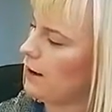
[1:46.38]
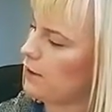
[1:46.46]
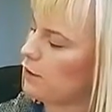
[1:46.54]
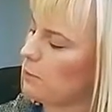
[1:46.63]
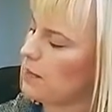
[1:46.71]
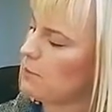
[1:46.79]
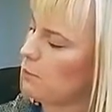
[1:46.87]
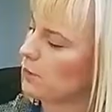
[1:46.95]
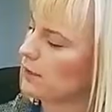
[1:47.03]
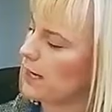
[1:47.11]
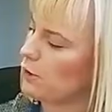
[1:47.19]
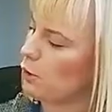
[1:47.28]
The people
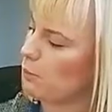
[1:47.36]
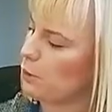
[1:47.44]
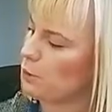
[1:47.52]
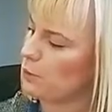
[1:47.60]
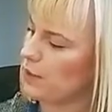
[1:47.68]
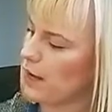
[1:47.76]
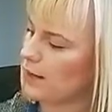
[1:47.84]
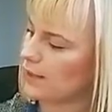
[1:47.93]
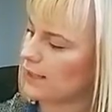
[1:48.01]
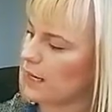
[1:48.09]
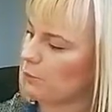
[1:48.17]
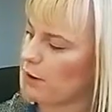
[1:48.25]
stayed up all night
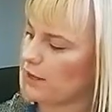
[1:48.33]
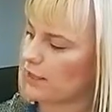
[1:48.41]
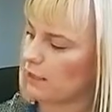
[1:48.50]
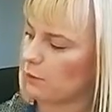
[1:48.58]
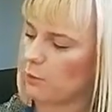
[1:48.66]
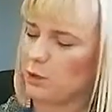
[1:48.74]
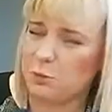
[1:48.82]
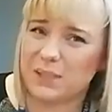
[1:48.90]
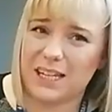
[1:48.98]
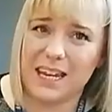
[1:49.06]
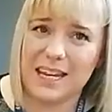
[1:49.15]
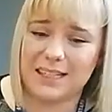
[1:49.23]
celebrating, which
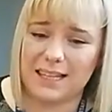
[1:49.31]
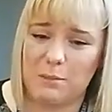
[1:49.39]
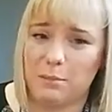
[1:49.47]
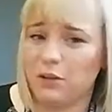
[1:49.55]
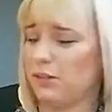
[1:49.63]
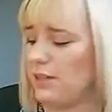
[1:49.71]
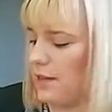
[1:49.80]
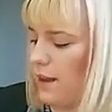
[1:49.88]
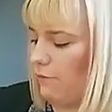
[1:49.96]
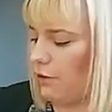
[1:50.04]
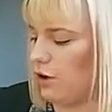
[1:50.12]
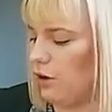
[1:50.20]
was easy because it
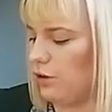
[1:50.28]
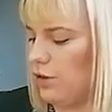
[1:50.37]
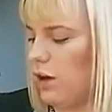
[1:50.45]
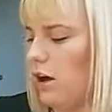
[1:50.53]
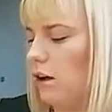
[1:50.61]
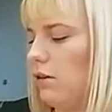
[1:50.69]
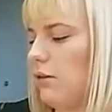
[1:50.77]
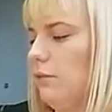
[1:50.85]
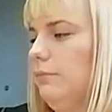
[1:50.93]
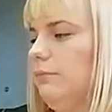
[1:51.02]
never got dark.